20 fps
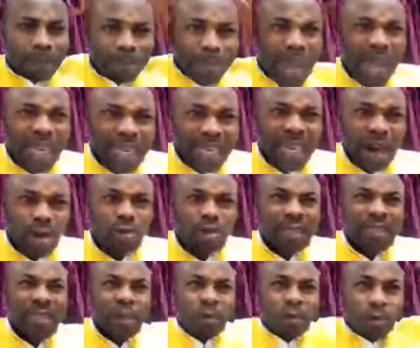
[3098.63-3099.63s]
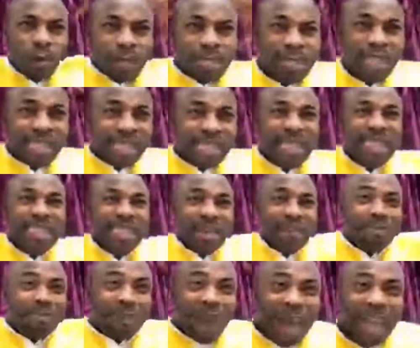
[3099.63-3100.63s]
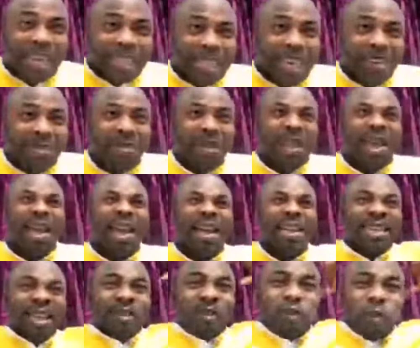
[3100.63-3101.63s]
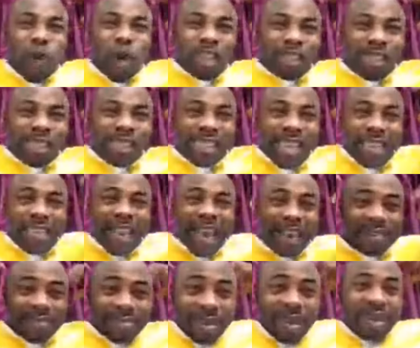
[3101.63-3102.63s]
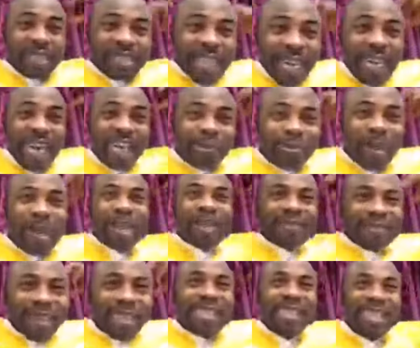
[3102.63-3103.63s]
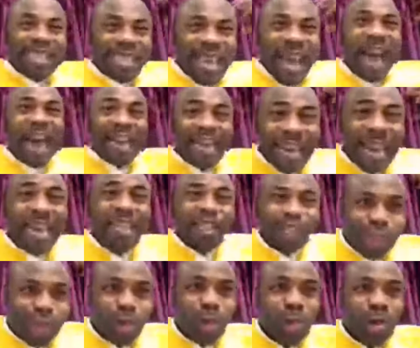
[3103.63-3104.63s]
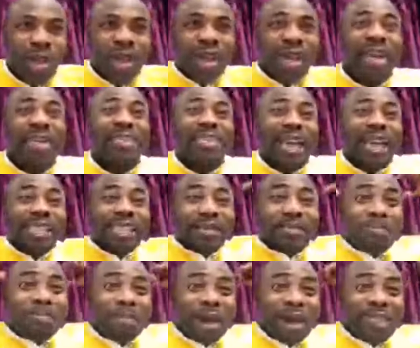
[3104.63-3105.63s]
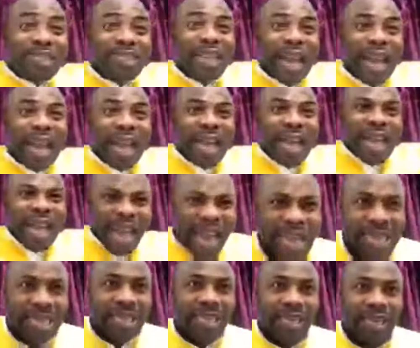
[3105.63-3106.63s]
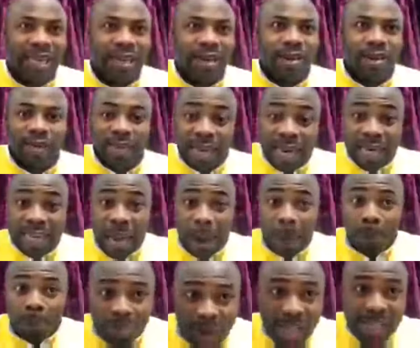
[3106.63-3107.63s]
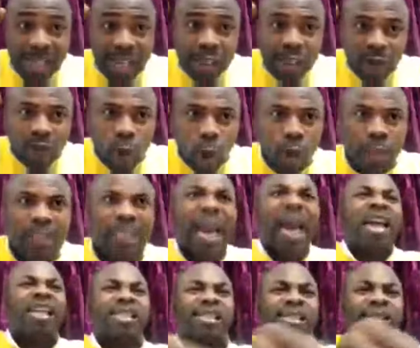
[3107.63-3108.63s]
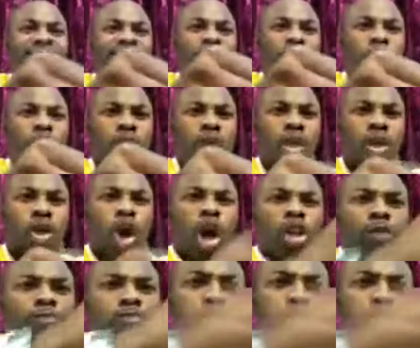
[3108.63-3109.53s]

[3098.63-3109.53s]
background, the witches in the background, and the voice that are that has been raising against you. It doesn't matter. Age in the presence of God, change. God